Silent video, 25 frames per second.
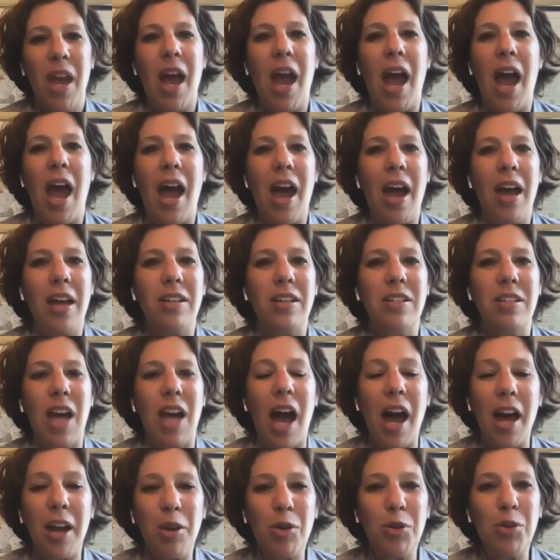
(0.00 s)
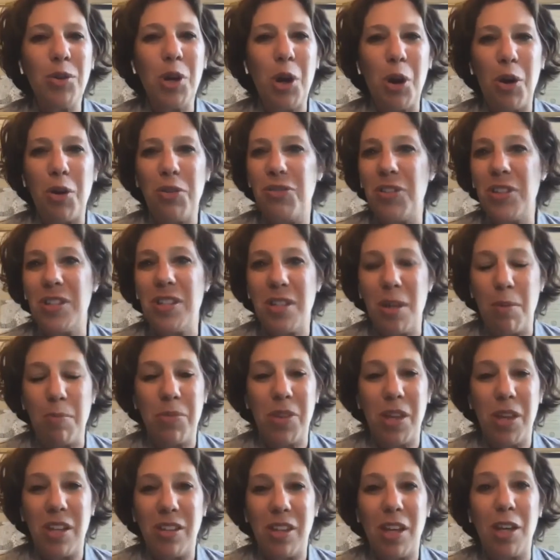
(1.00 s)
And I don't know if it's
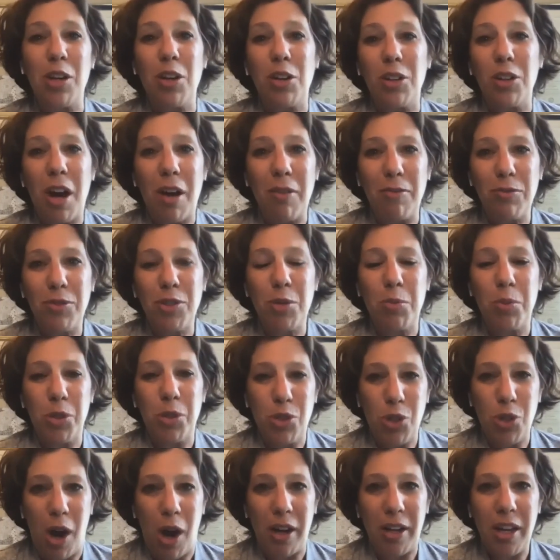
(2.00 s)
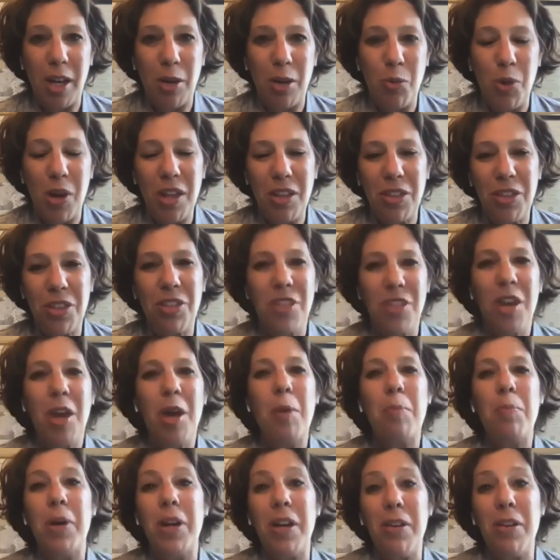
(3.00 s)
something that you're comfortable talking with,
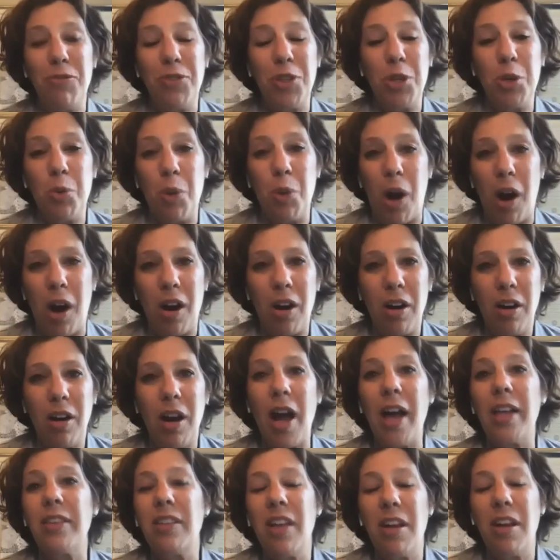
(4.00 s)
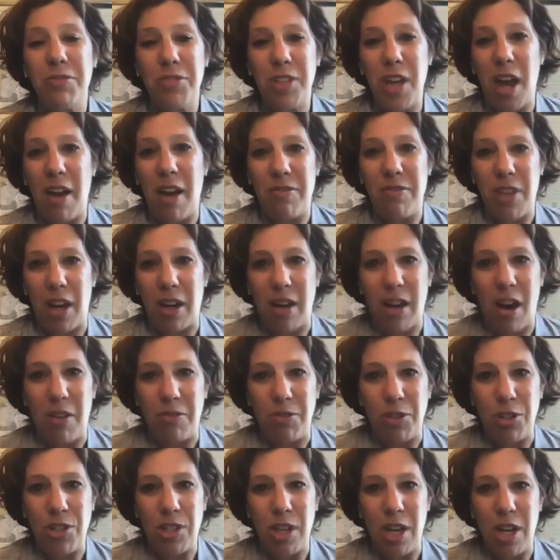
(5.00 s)
but if you are, I'd love to have that
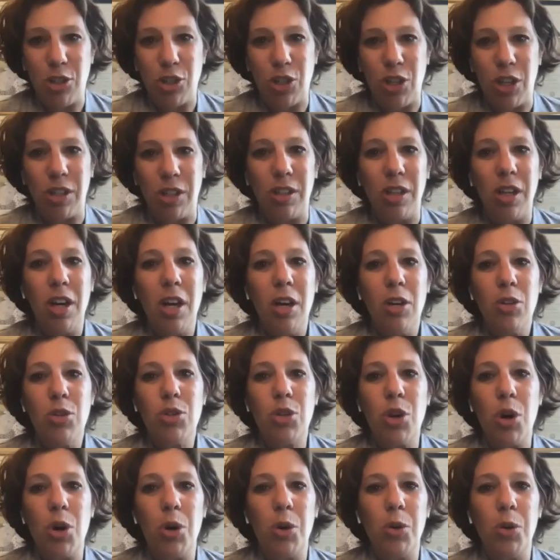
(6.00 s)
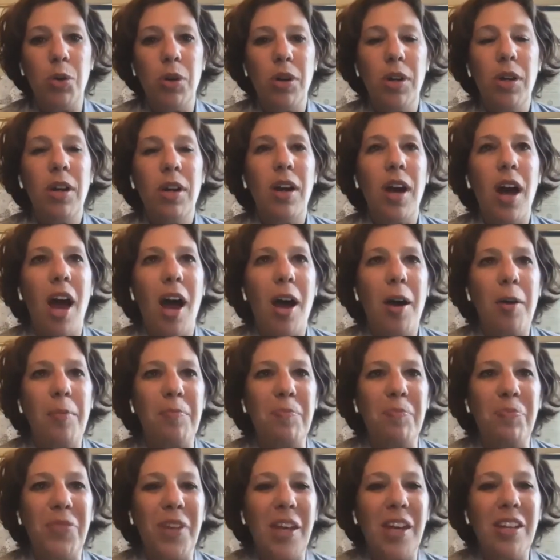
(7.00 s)
conversation. So,
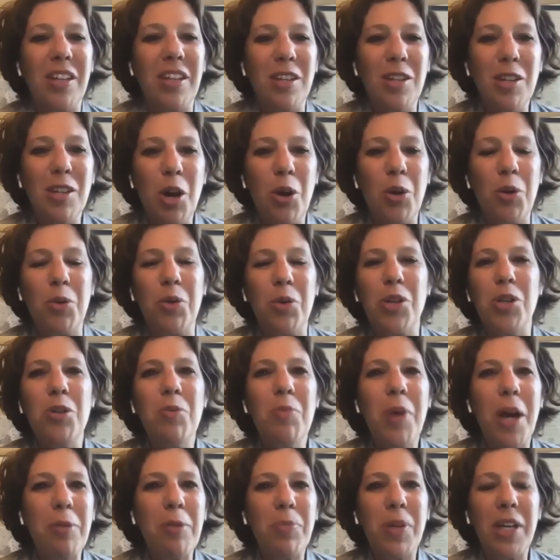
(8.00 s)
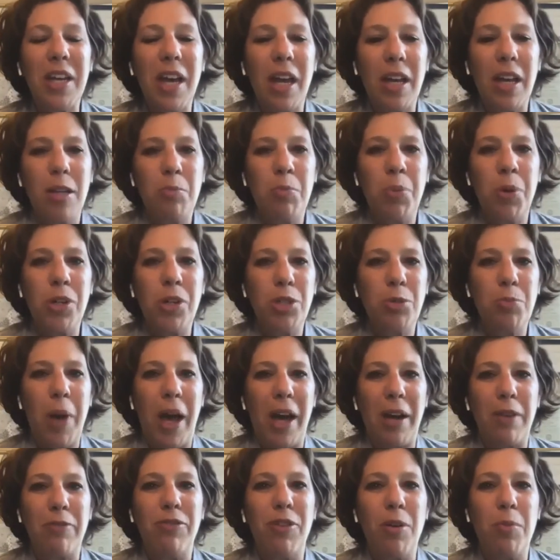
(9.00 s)
um, you know, you might be getting
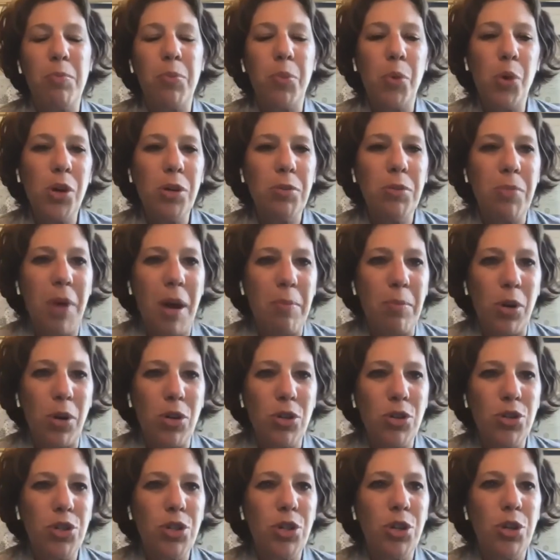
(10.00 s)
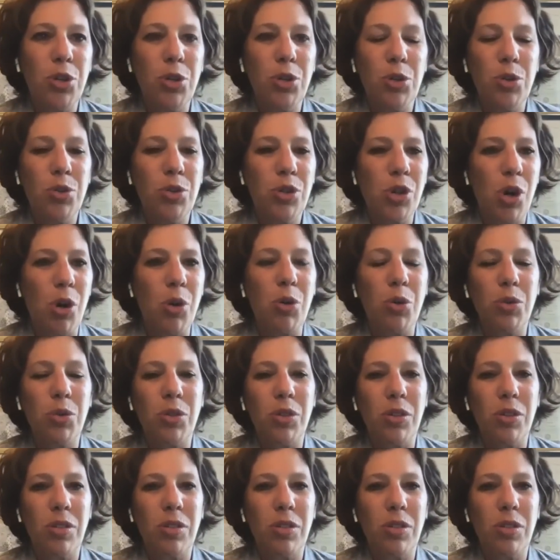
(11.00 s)
pushback from board members who don't